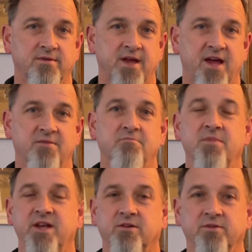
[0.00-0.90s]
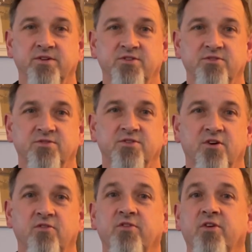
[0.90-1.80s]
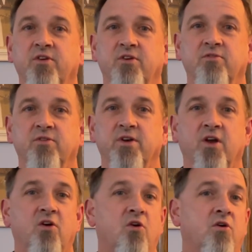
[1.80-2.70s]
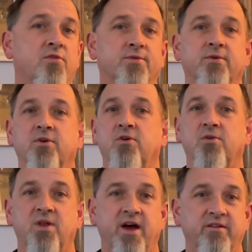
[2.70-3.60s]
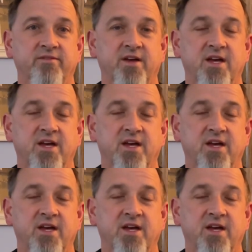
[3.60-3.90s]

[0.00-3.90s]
had medical issues over and over and all through her whole life.